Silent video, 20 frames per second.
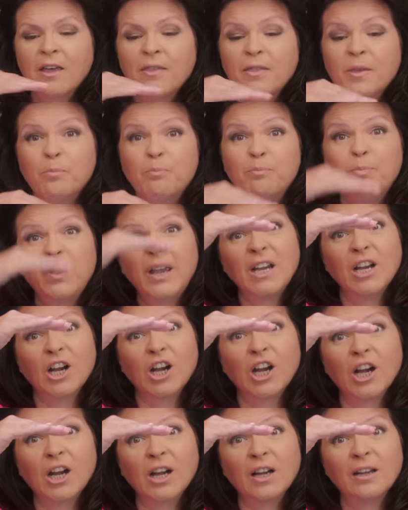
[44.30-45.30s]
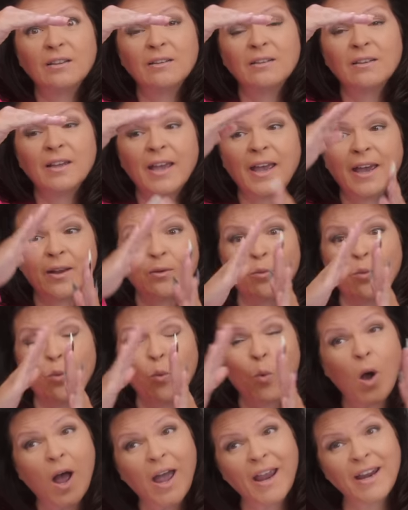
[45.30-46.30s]
the bigger and
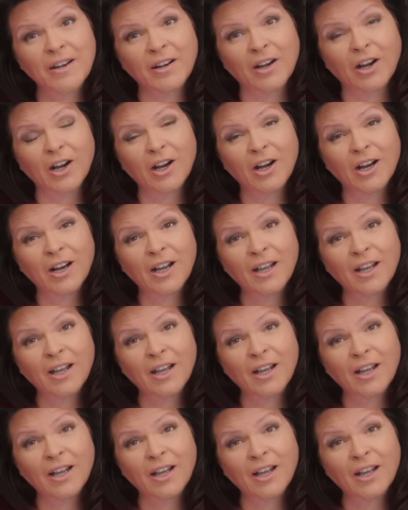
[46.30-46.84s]
wider